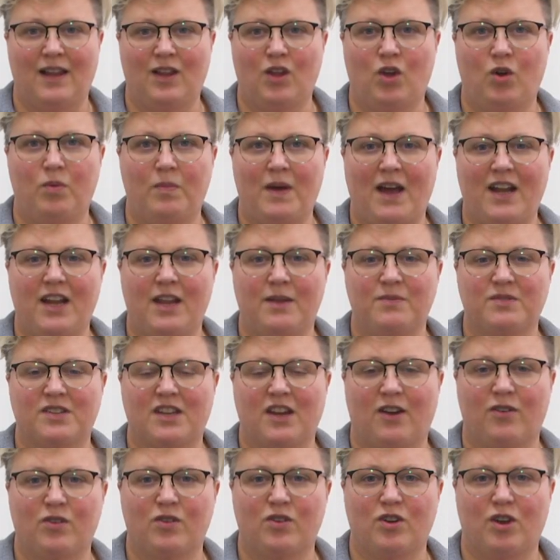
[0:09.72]
Hello, my name is
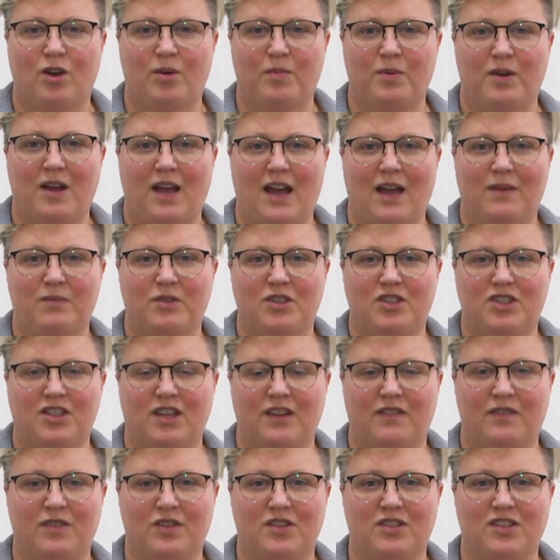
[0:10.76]
Karen Dorber. I'm the
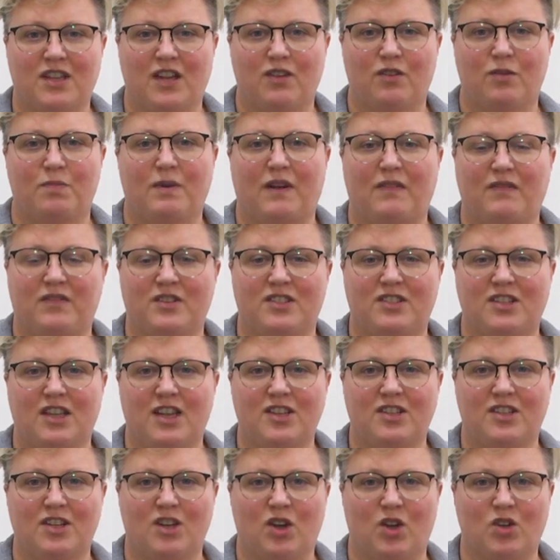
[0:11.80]
Chief Nurse here at Bradford
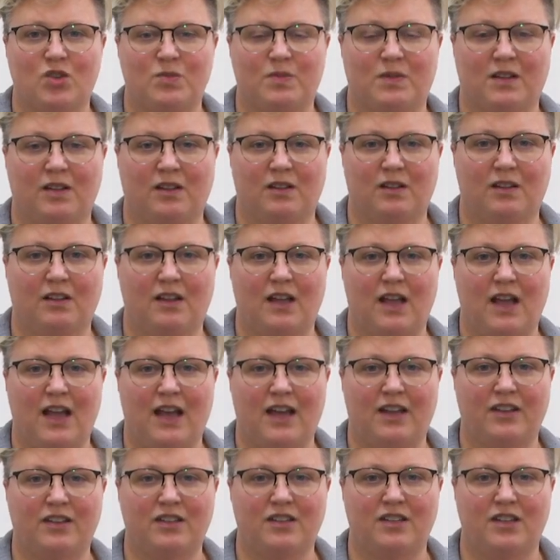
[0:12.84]
Teaching Hospital,
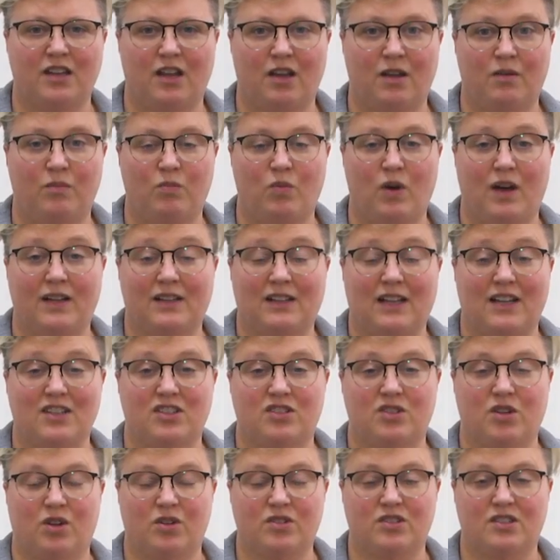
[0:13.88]
and what I'd like to
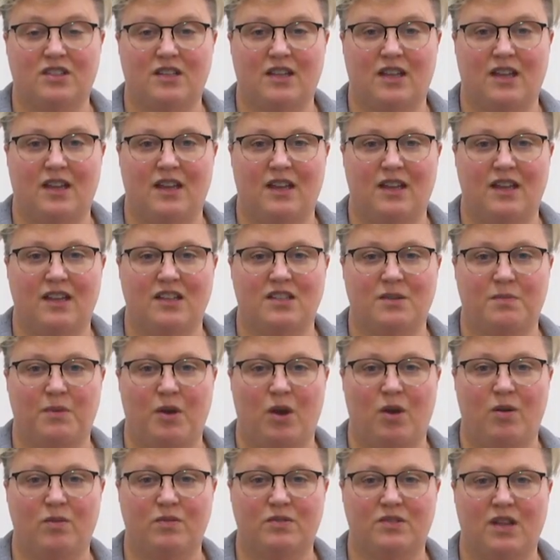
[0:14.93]
talk today is
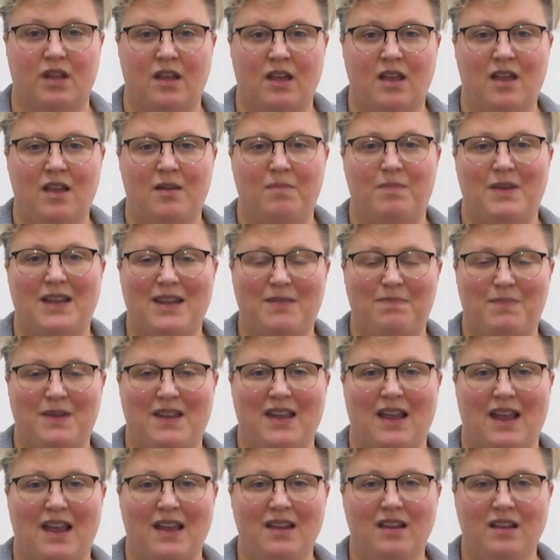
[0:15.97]
about
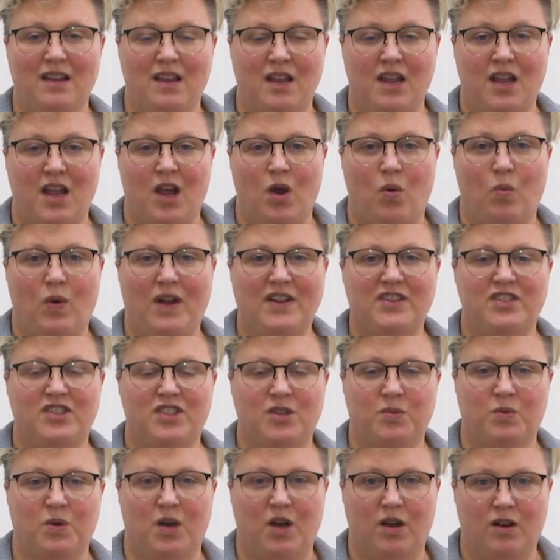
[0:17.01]
PPE, when
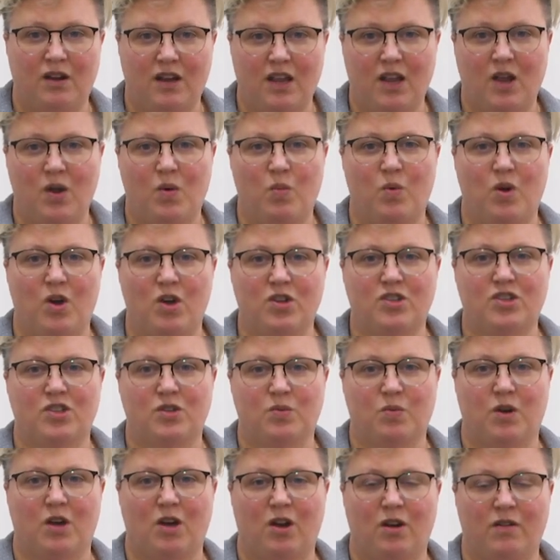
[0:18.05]
to wear it, where to
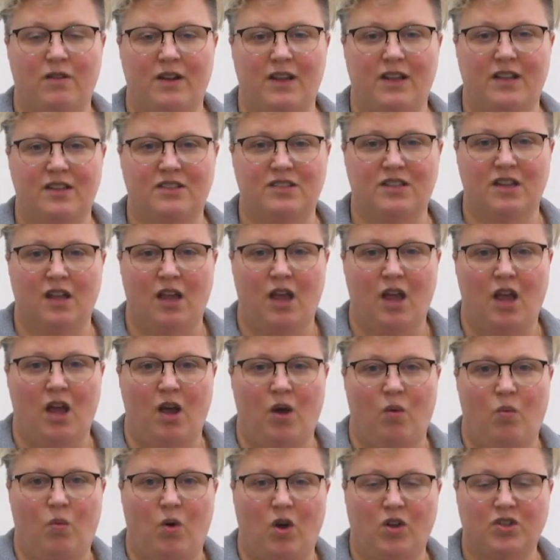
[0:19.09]
wear it,
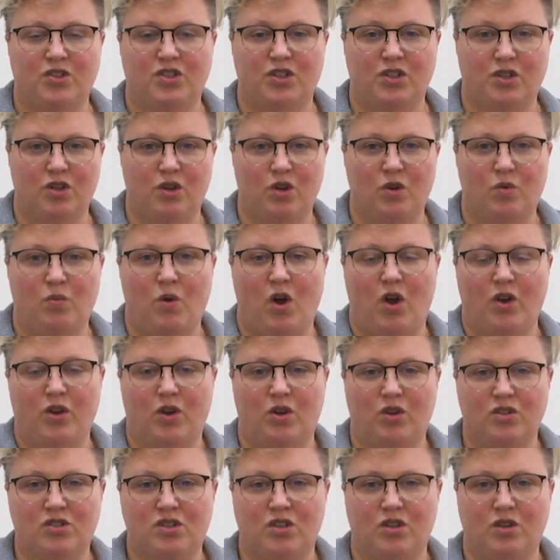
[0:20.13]
what to do, what
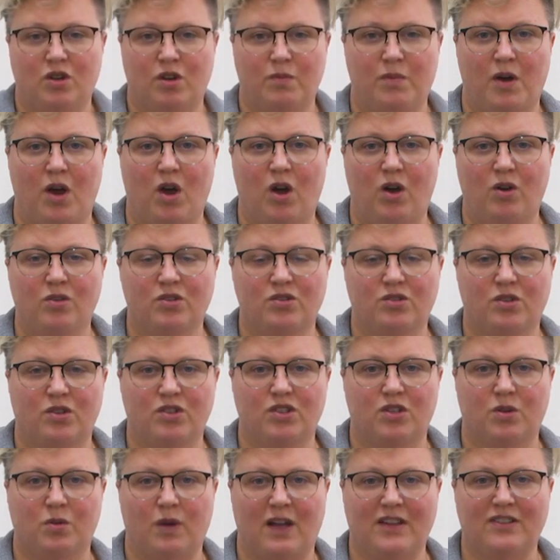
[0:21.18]
not to do, but also
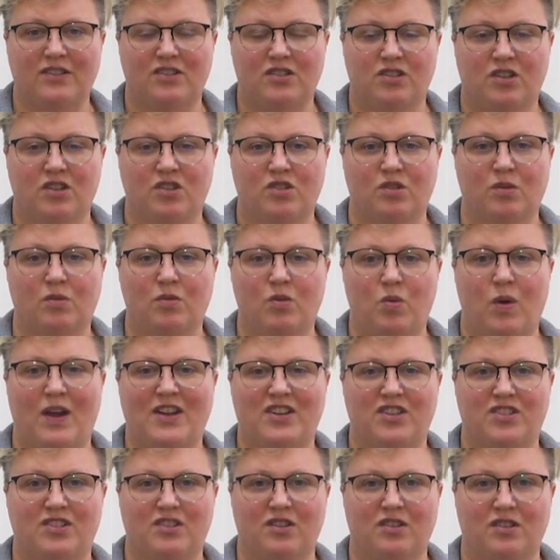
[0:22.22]
to answer some
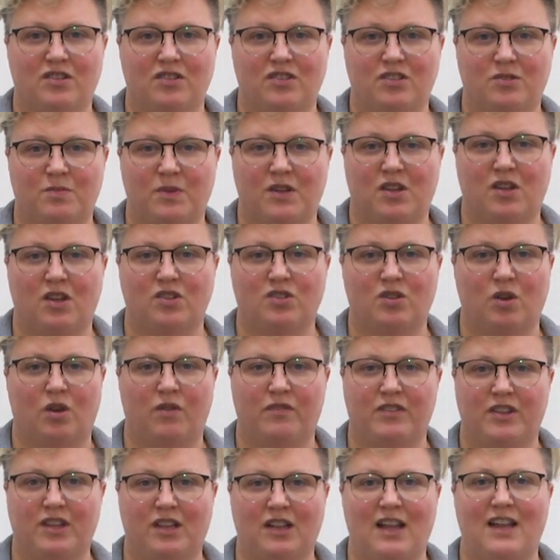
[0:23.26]
questions, because
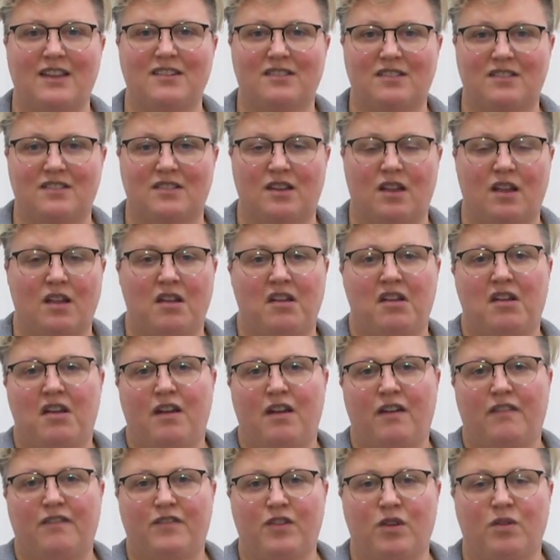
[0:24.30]
over the last
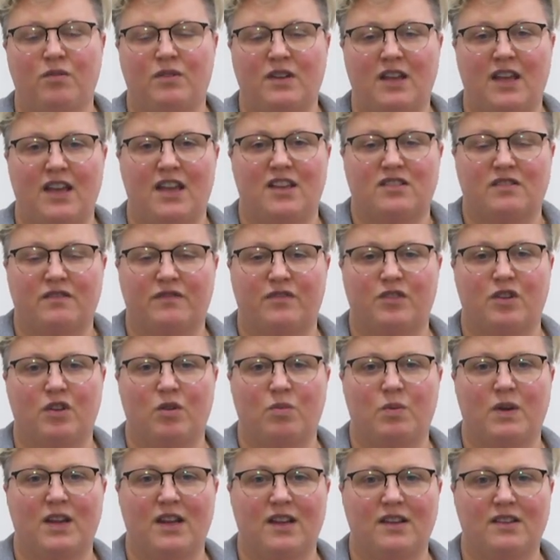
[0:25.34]
few days and
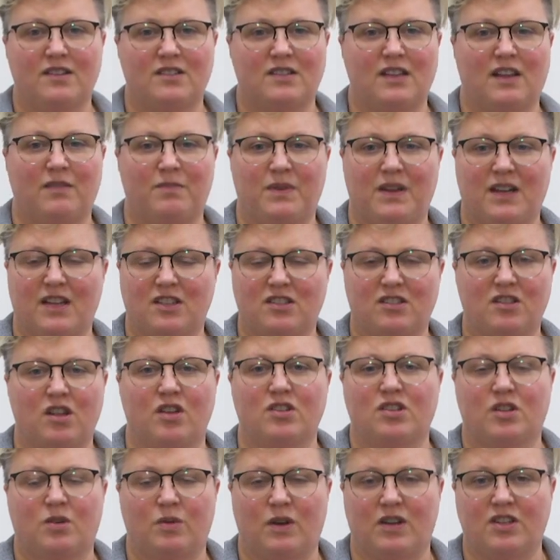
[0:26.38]
few weeks I've been asked
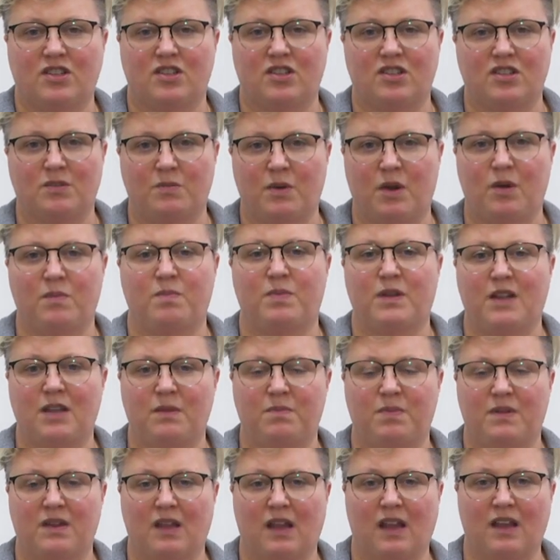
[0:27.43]
lots of questions about
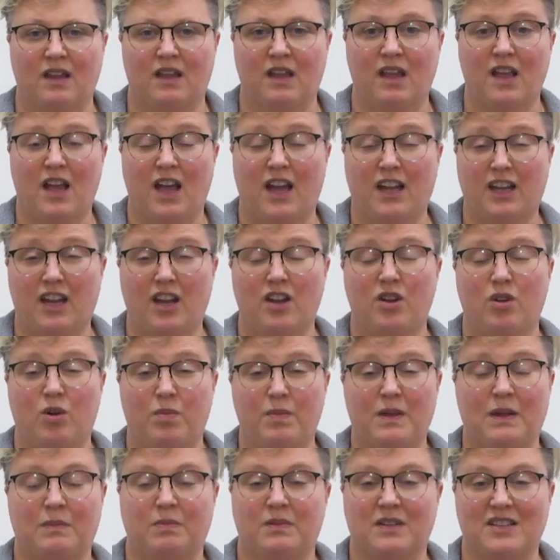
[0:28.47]
PPE, and I know
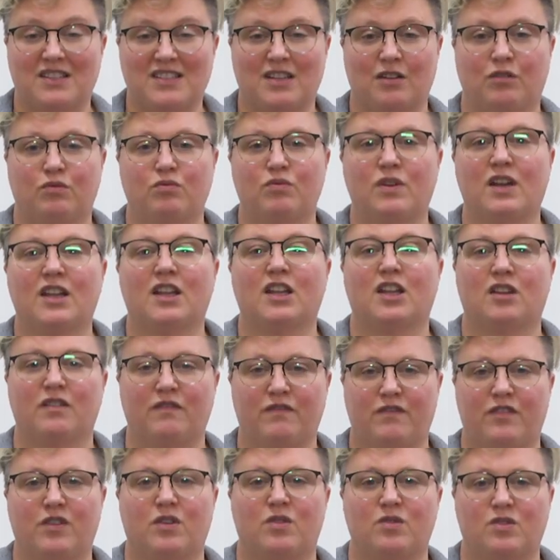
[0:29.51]
people are still really
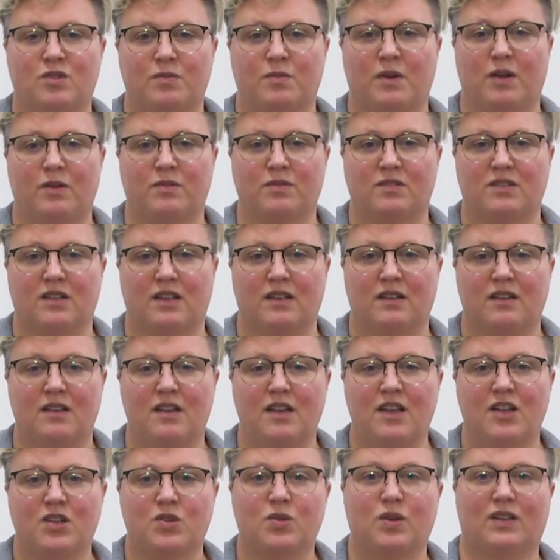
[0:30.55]
confused about it.
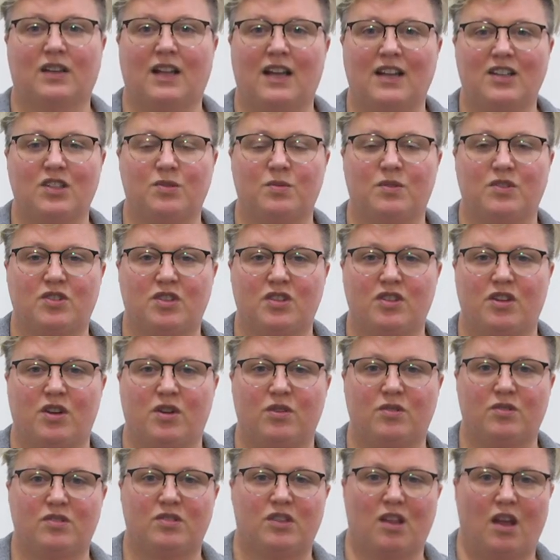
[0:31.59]
So I'd like to
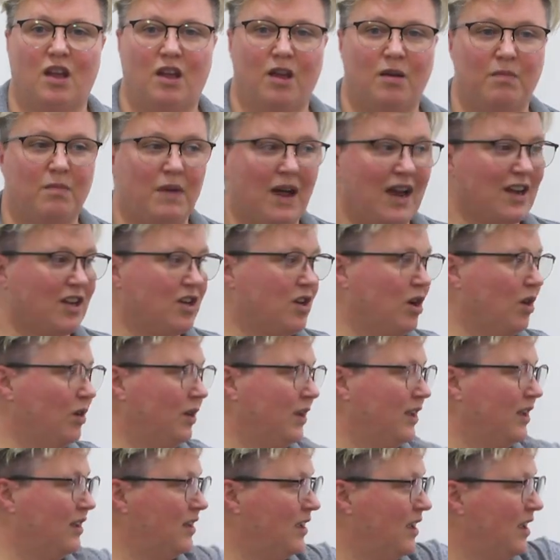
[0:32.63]
introduce my
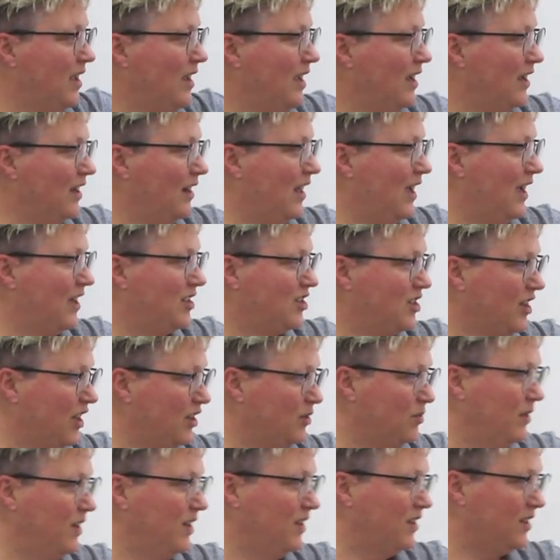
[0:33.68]
colleague Claire
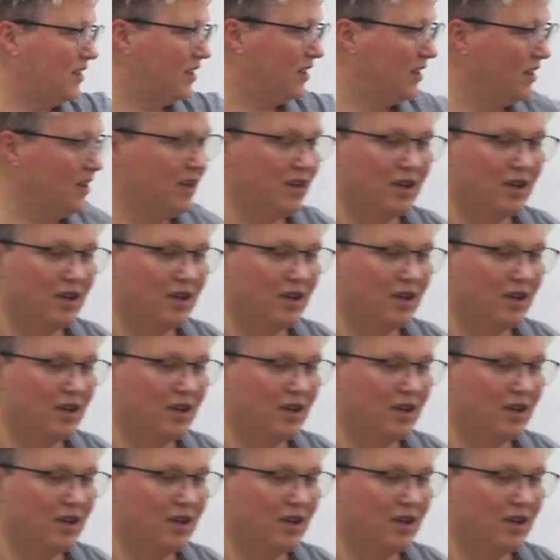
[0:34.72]
Chadwick,